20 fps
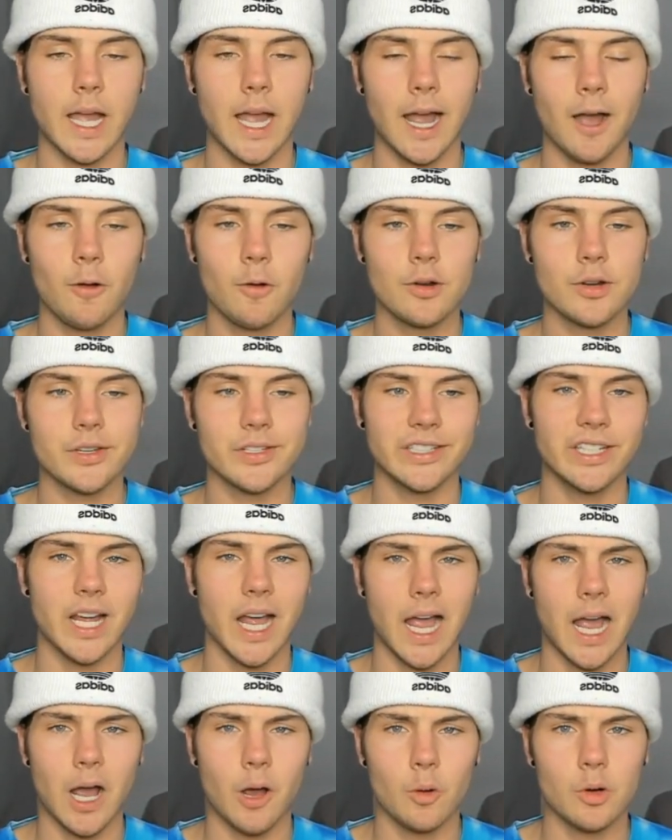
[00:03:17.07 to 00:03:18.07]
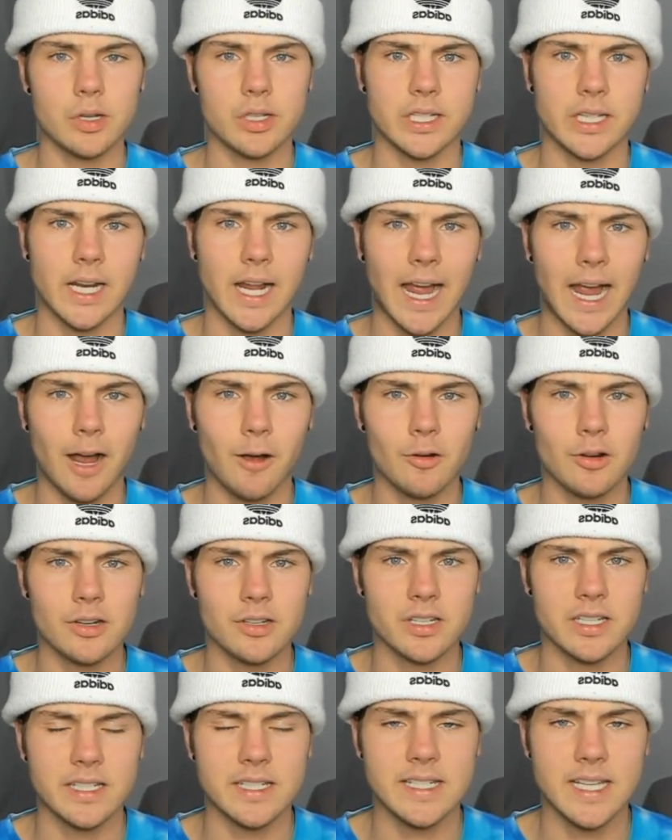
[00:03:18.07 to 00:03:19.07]
hours and hours and
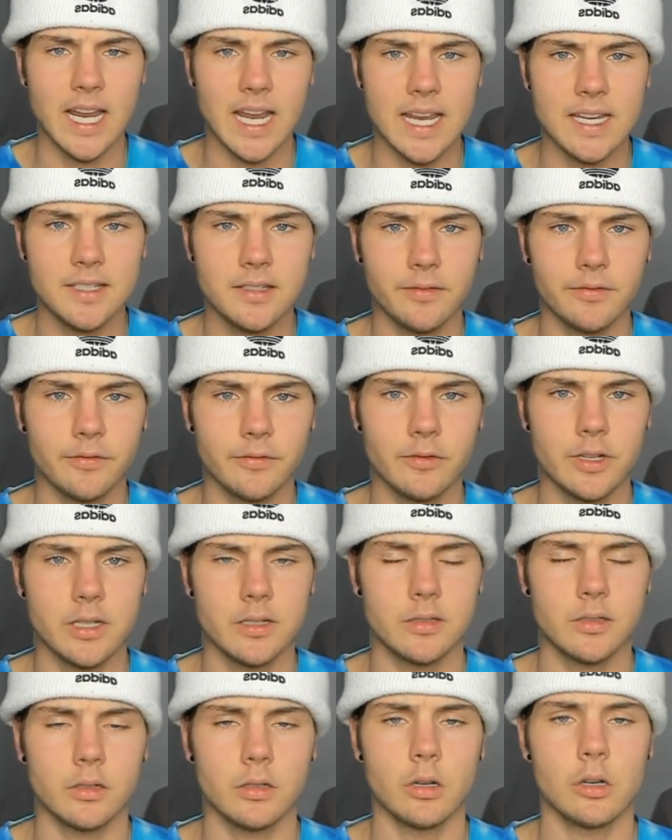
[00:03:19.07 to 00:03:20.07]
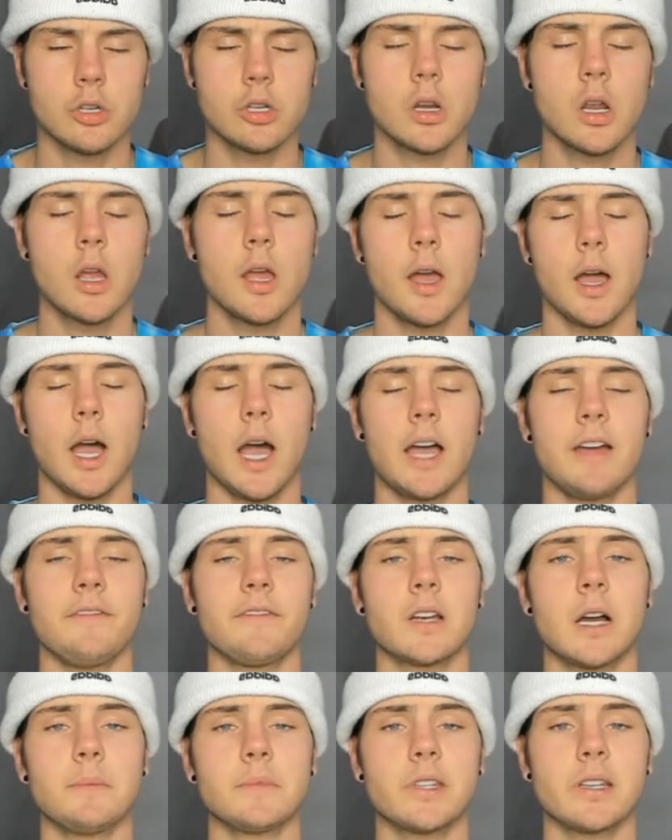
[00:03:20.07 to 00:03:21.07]
hours and days of research, I've
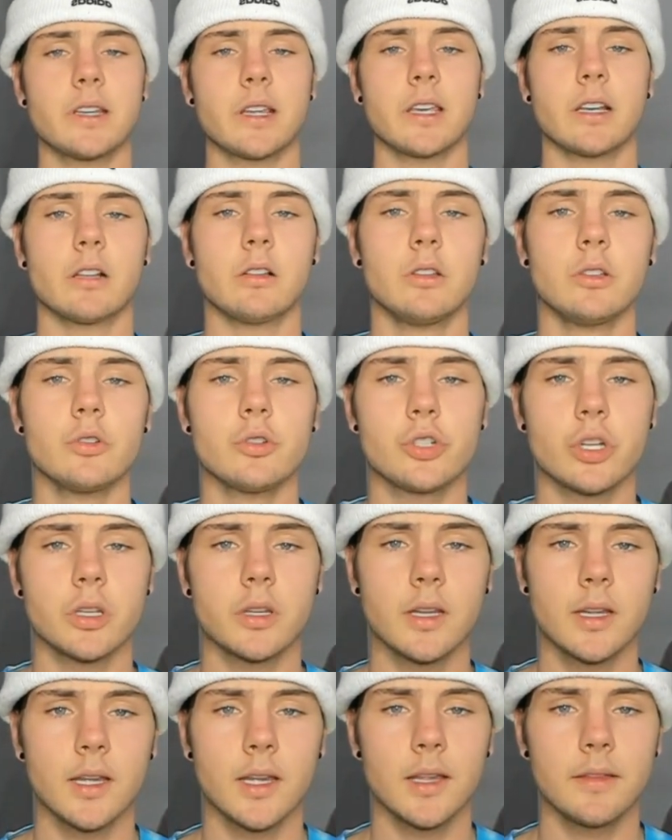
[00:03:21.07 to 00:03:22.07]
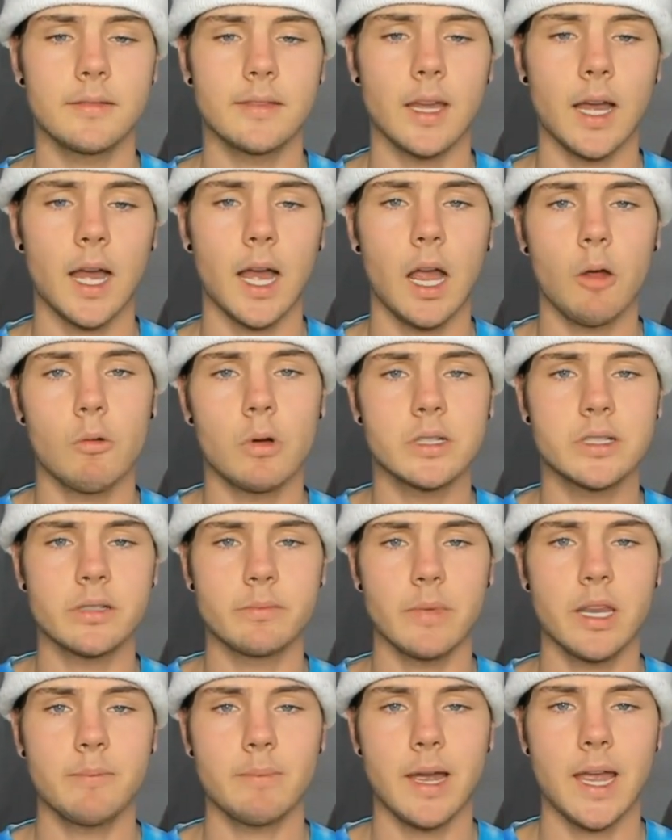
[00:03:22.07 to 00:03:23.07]
come to the conclusion that I want to
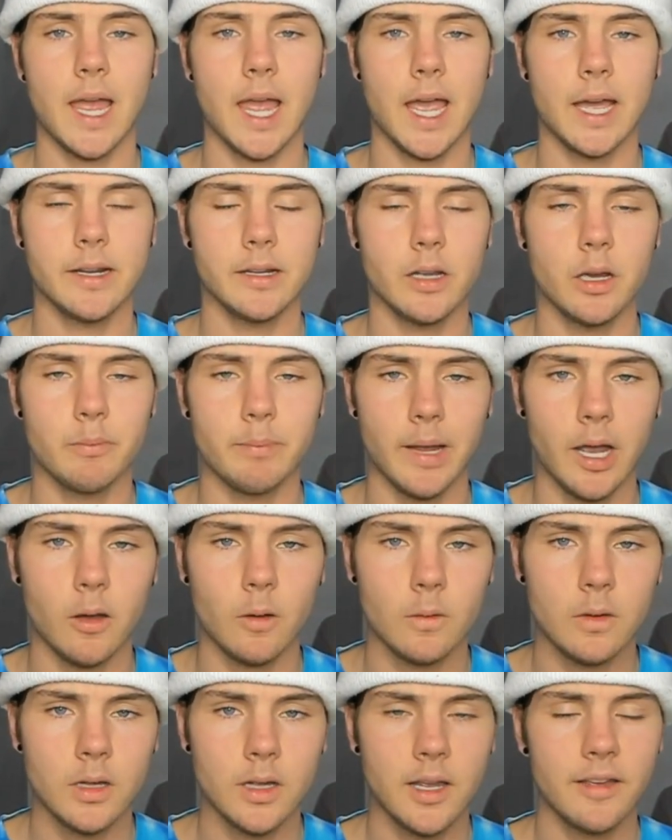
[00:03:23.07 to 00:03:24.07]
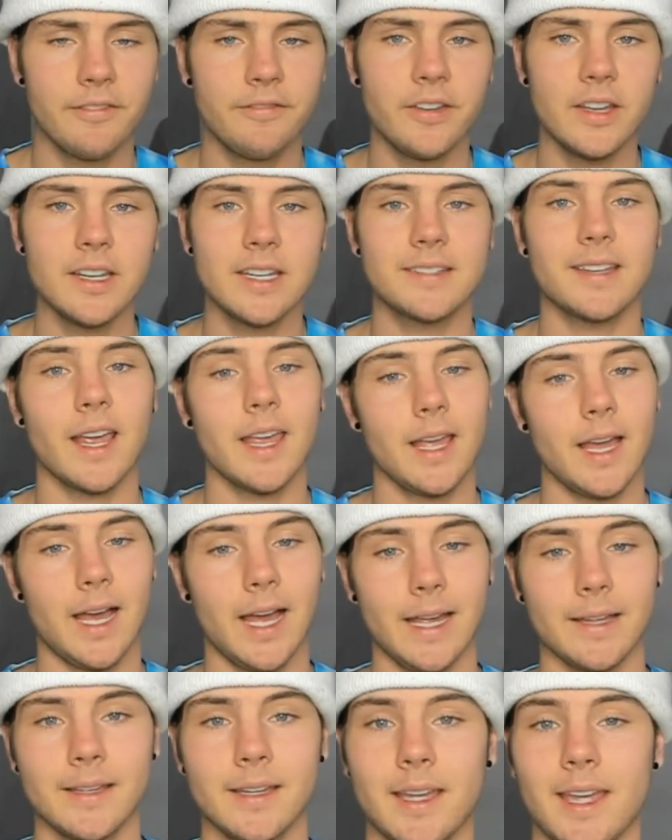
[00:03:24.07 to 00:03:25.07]
make my ad about Fitness A
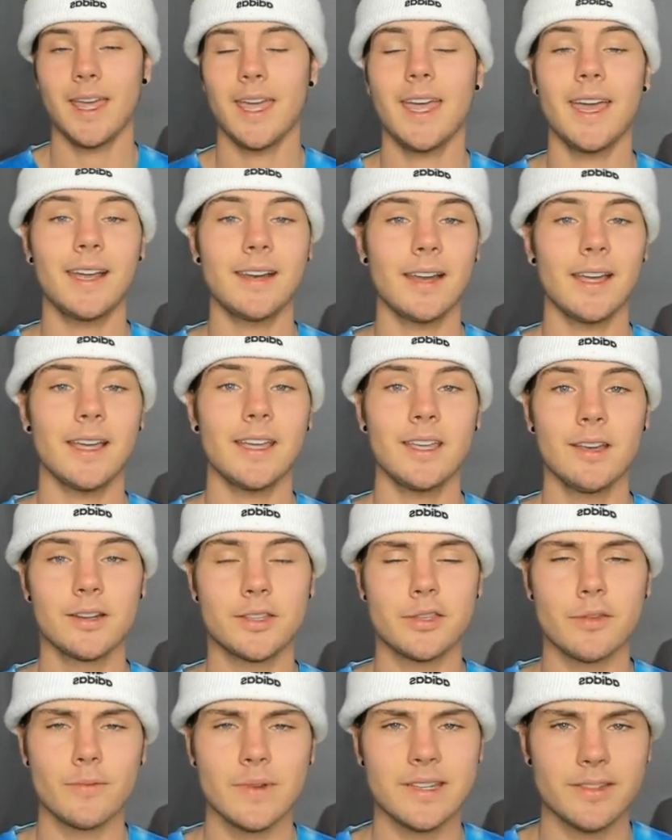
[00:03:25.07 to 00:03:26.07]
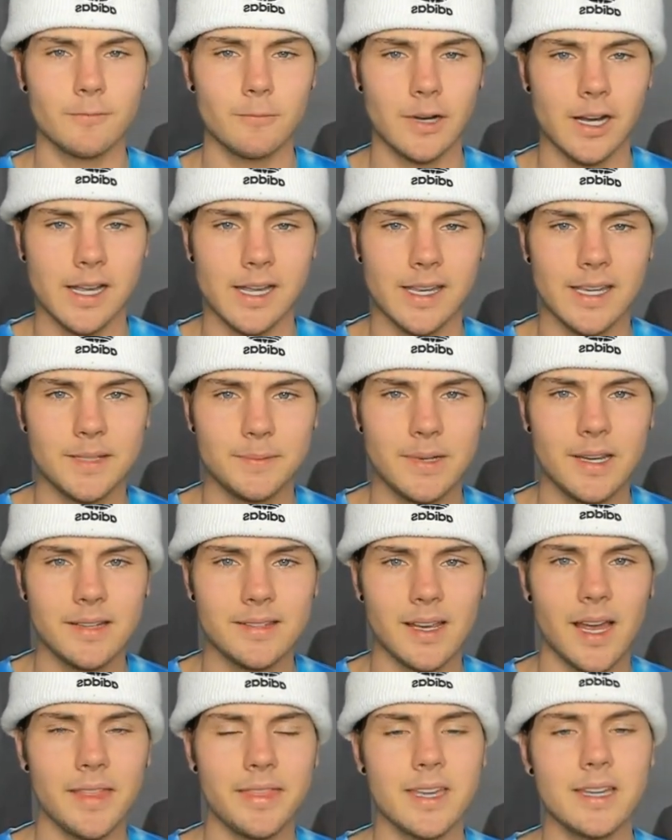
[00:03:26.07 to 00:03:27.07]
I. And here's the reason why. It's
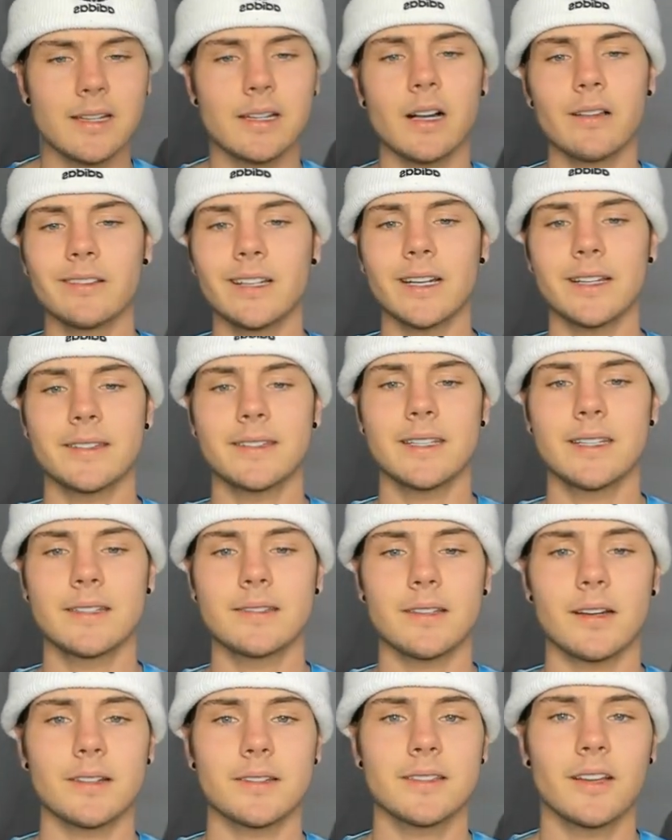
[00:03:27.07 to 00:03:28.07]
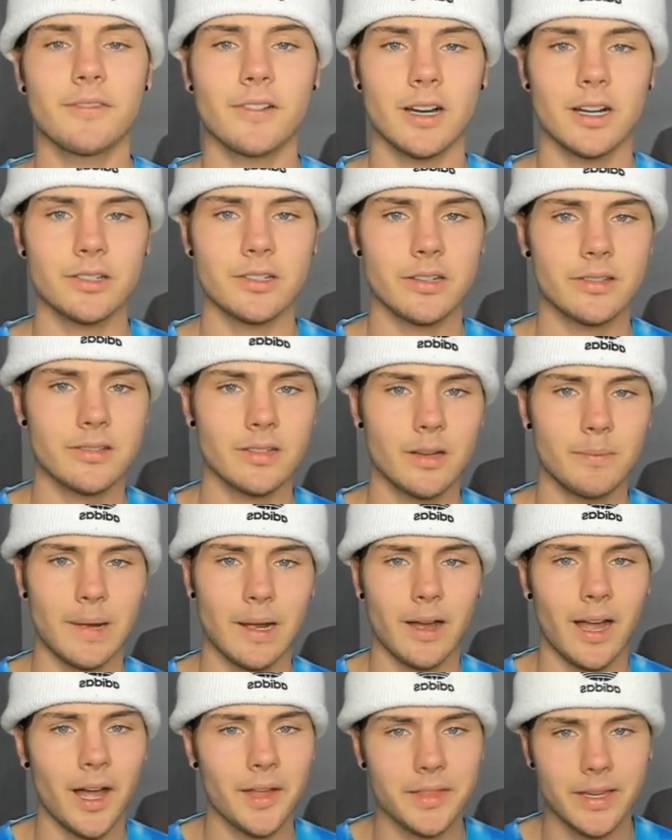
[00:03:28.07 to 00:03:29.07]
because I think a lot of teens are self-conscious
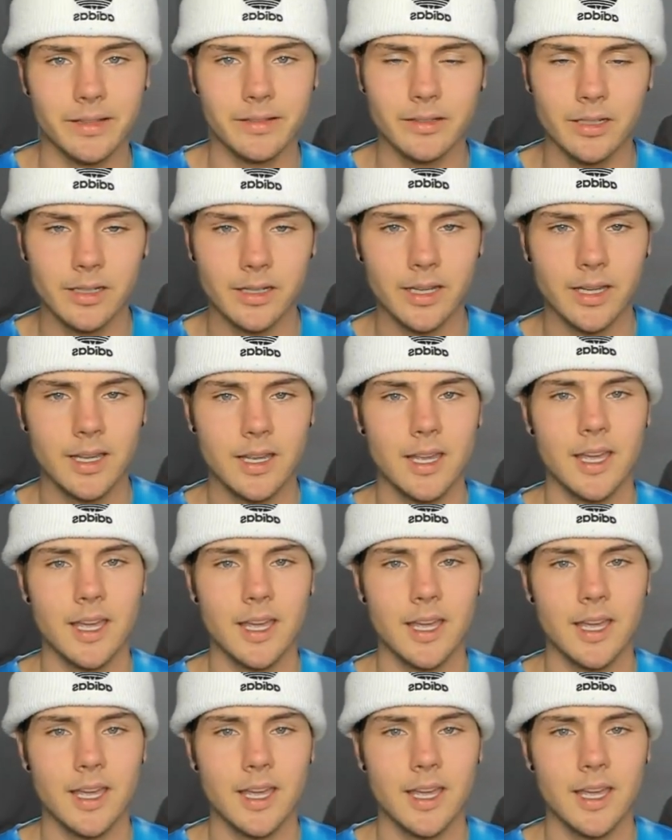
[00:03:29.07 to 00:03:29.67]
about how they look,